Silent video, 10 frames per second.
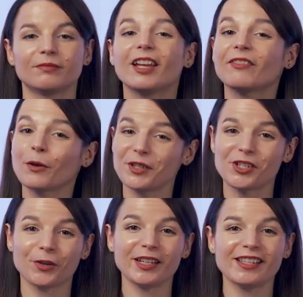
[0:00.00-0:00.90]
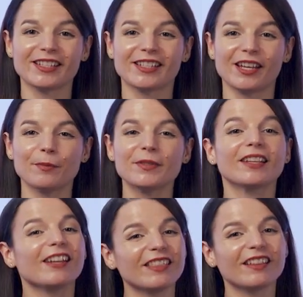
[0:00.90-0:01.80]
If you enjoyed these tips,
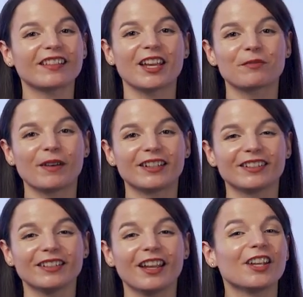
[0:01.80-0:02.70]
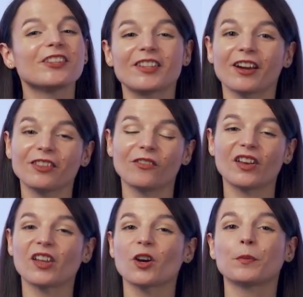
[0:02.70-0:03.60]
hit the like button, share the
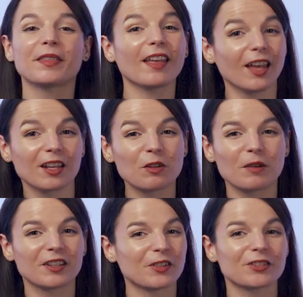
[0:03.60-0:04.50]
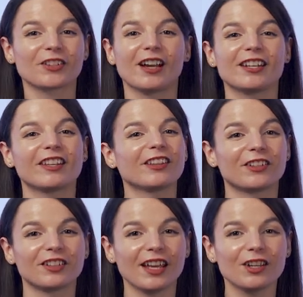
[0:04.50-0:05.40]
video with anyone who's trying to
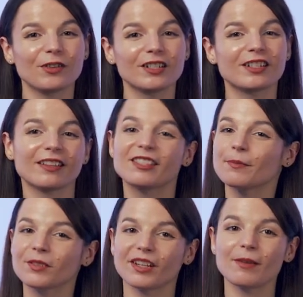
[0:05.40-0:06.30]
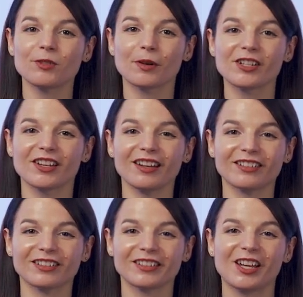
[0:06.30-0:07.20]
learn a language, and subscribe to our
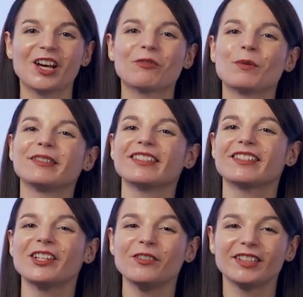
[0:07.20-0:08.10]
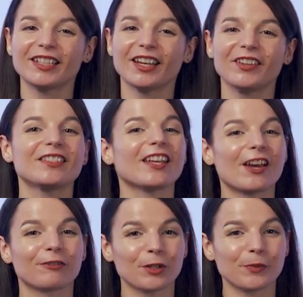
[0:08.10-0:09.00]
channel. We release new videos
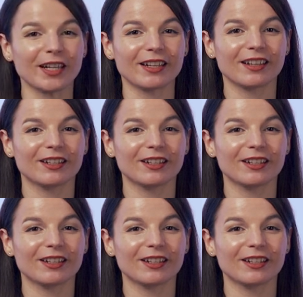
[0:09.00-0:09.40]
every week.